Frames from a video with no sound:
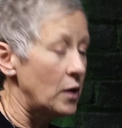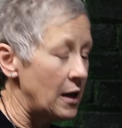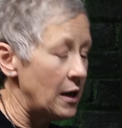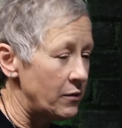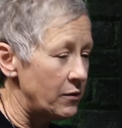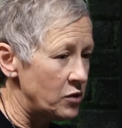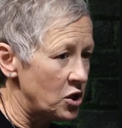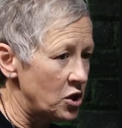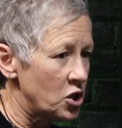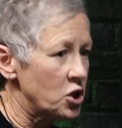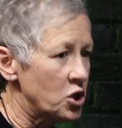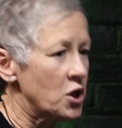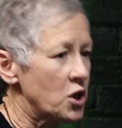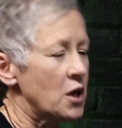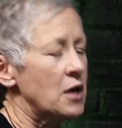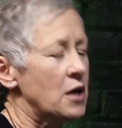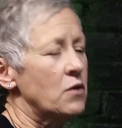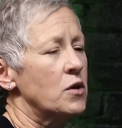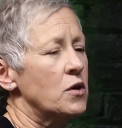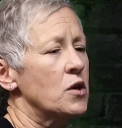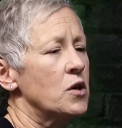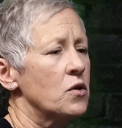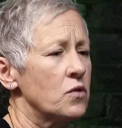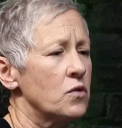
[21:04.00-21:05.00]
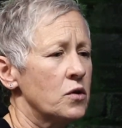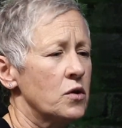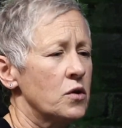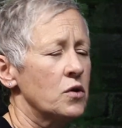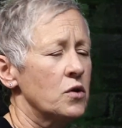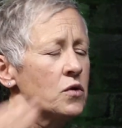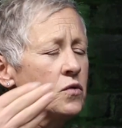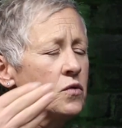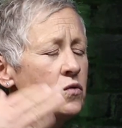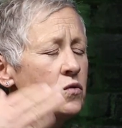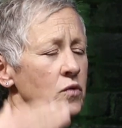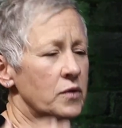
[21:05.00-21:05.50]
was just sharing with
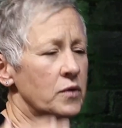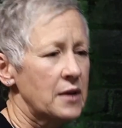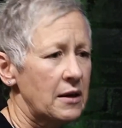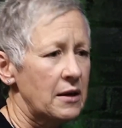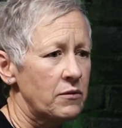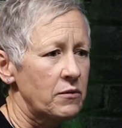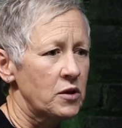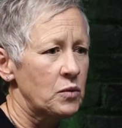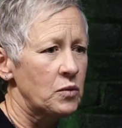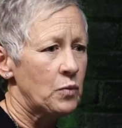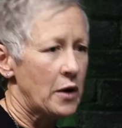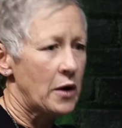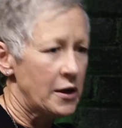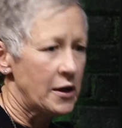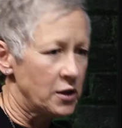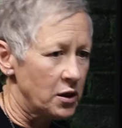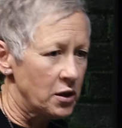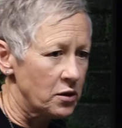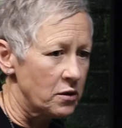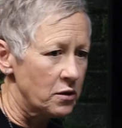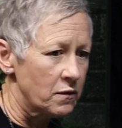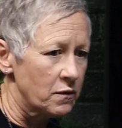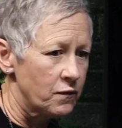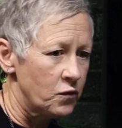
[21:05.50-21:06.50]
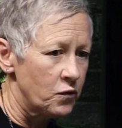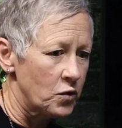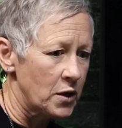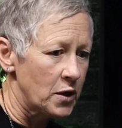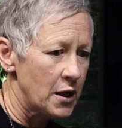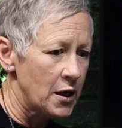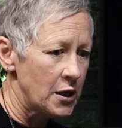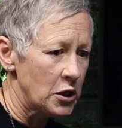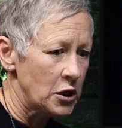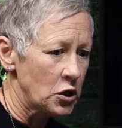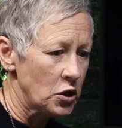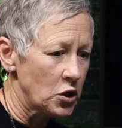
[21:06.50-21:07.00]
you that was priced under
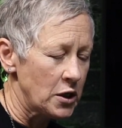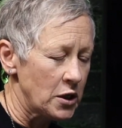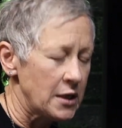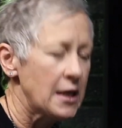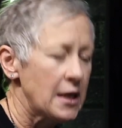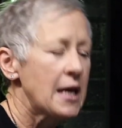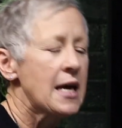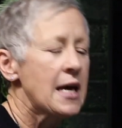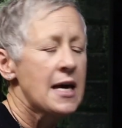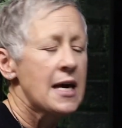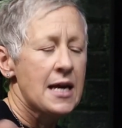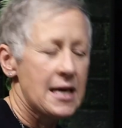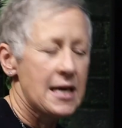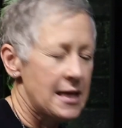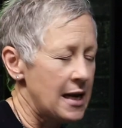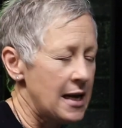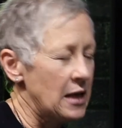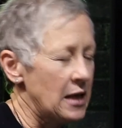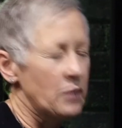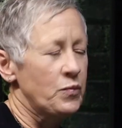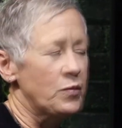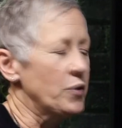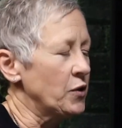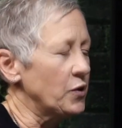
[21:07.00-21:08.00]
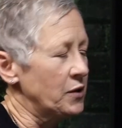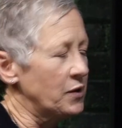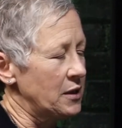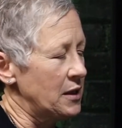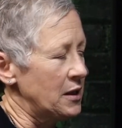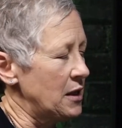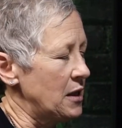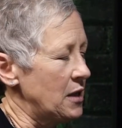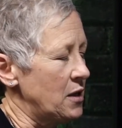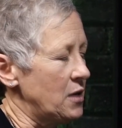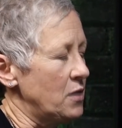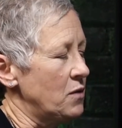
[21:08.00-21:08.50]
$400, it had a
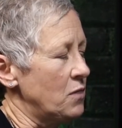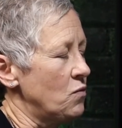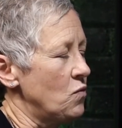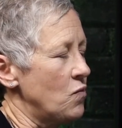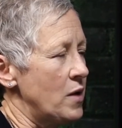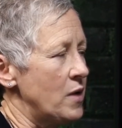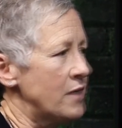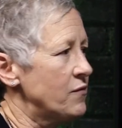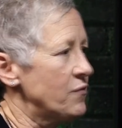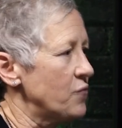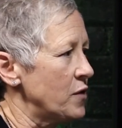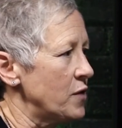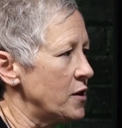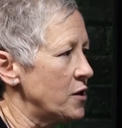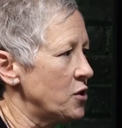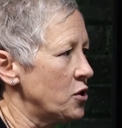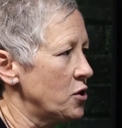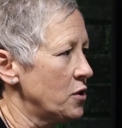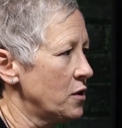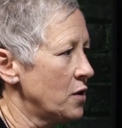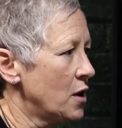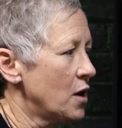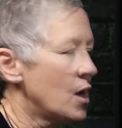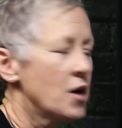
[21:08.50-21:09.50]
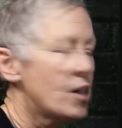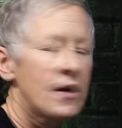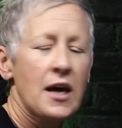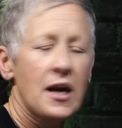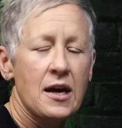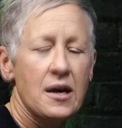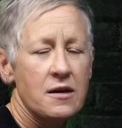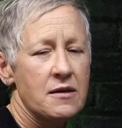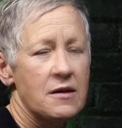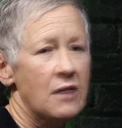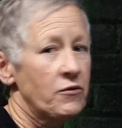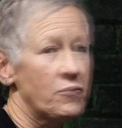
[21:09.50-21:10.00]
built-in wine fridge.
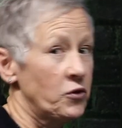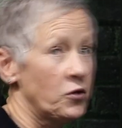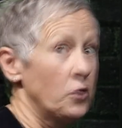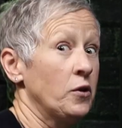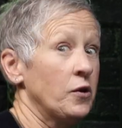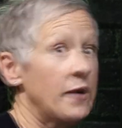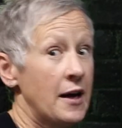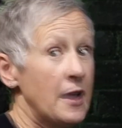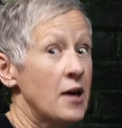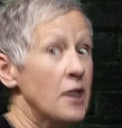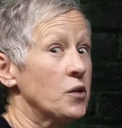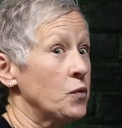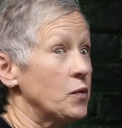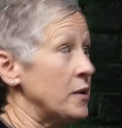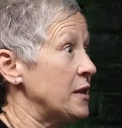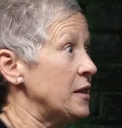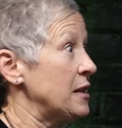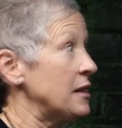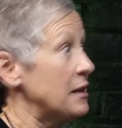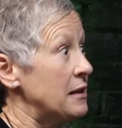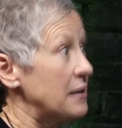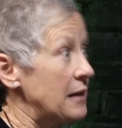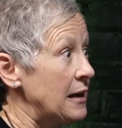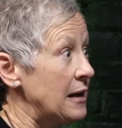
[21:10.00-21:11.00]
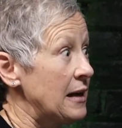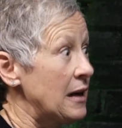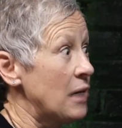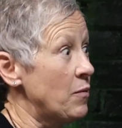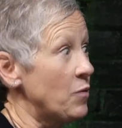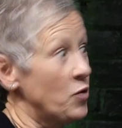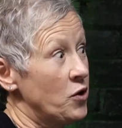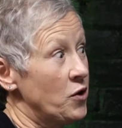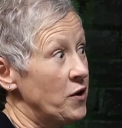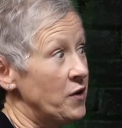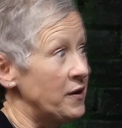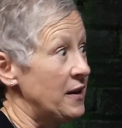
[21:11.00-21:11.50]
Okay, that was the only house we'd seen in that
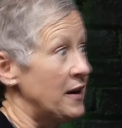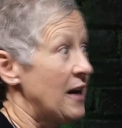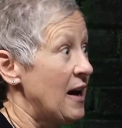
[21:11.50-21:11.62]
neighborhood that had